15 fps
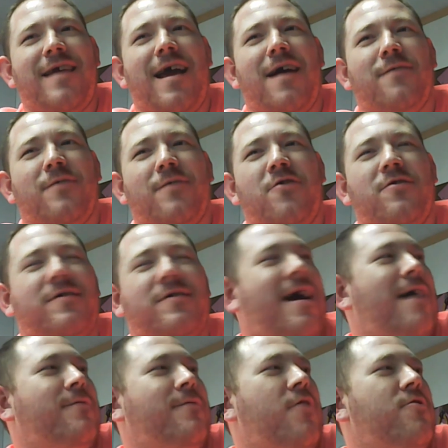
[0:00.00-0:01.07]
Yeah,
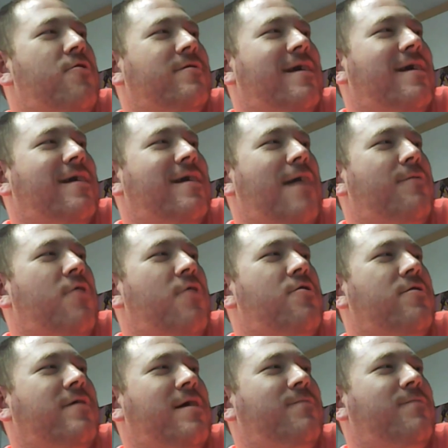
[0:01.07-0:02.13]
I've
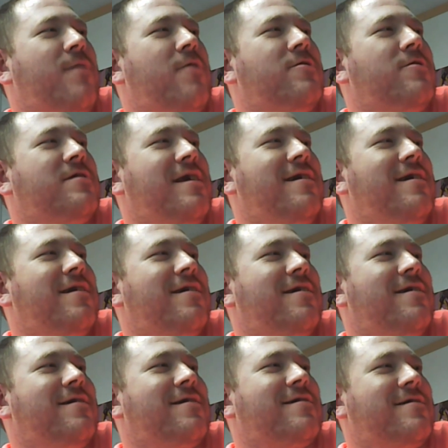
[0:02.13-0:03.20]
learned adversity
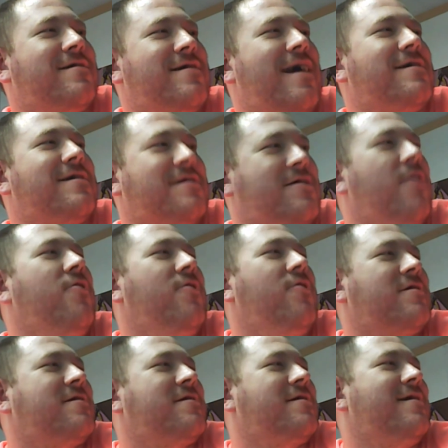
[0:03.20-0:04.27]
kind of
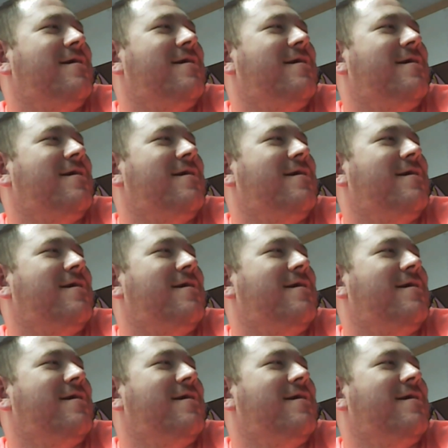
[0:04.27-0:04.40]
sucks.